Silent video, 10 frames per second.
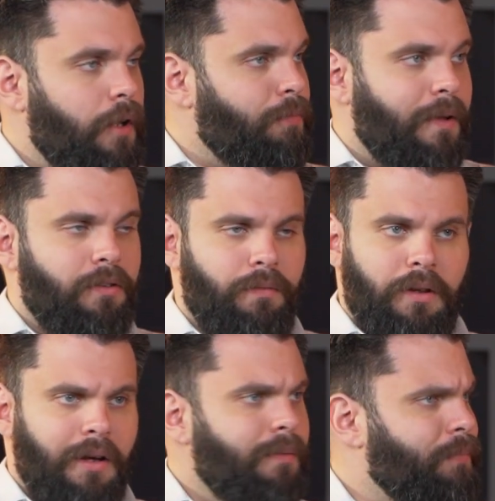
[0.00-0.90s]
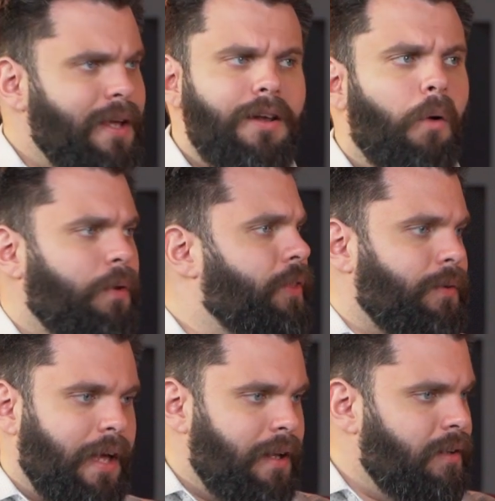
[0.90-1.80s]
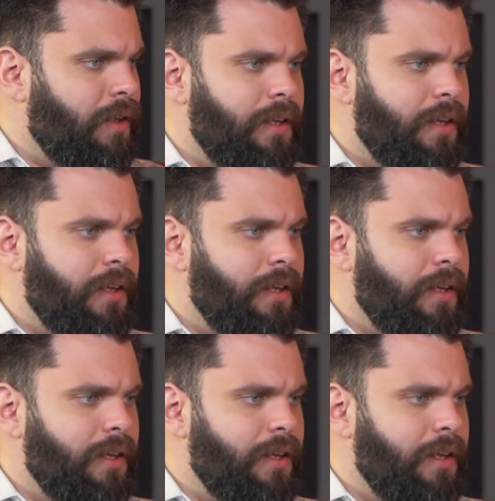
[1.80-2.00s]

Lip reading: inexpensive, and they know what they're getting.